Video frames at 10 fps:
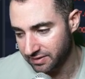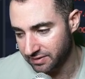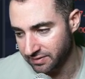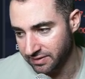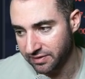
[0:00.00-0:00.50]

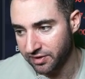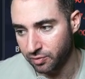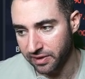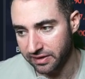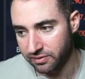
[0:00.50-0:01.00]
This is
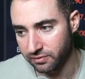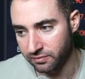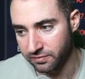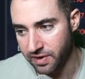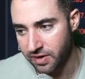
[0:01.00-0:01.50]
where it gets
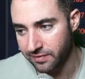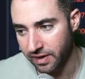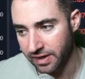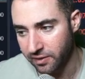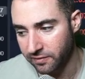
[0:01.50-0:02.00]
very, very
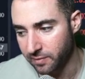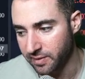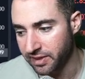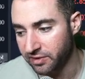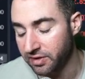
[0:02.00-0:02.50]
hairy for me
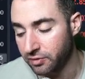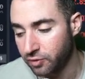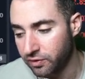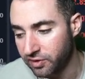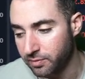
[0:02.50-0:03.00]
because
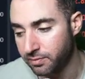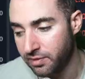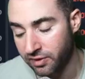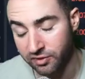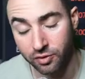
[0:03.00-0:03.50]

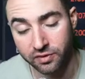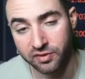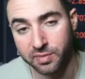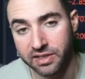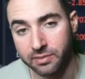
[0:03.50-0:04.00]
historically
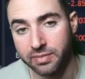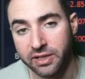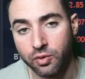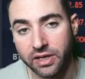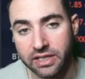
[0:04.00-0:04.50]
speaking,
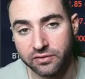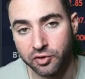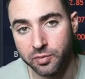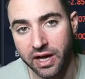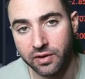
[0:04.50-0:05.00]
Bitcoin gives you
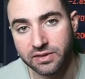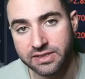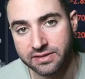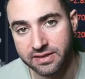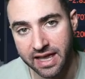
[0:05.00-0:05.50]
about
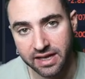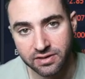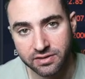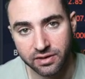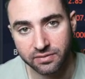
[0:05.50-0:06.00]

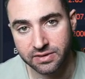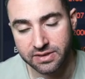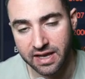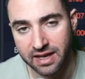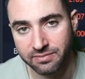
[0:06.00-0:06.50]
10 to
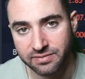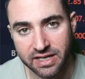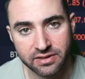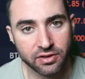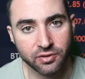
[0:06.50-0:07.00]

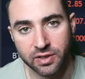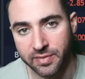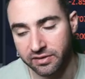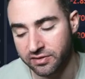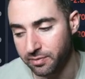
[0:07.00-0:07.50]
30
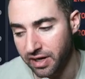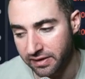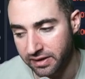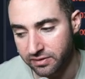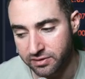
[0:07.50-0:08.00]
minutes to buy
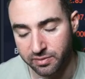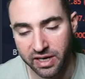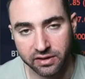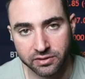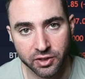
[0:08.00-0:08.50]

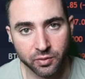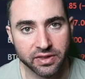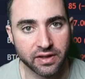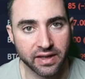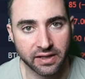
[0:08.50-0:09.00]
the low
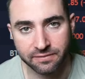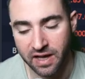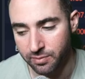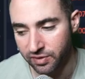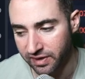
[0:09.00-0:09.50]
within like
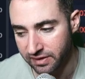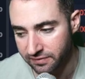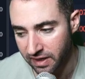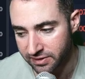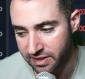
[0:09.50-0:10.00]
5%,
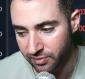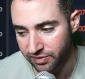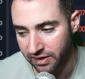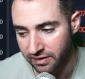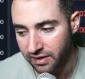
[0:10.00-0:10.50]
5 to
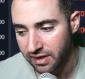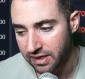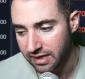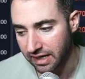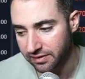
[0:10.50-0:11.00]
10%.
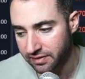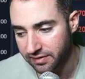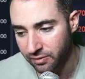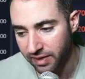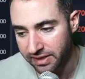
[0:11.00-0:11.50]
As you can
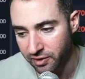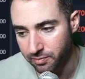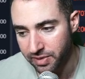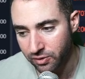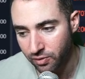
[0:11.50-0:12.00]
see right here,
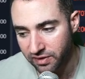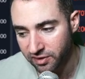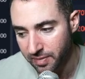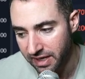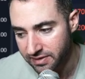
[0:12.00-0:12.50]
Bitcoin
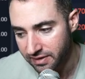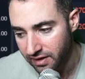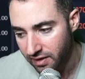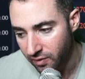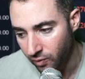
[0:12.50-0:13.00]
spent
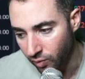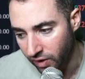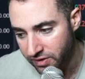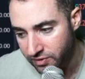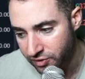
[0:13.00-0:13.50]

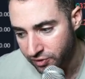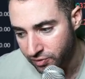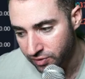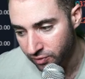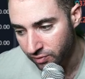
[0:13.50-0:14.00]
1, 2,
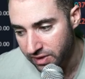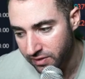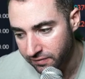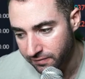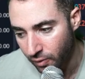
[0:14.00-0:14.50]
3,
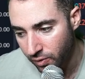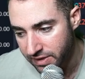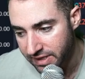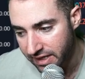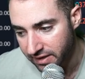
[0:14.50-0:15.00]
4
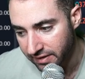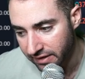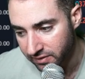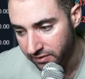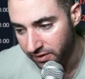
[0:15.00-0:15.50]
days at
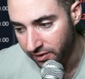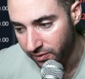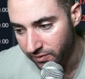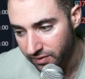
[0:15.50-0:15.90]
the low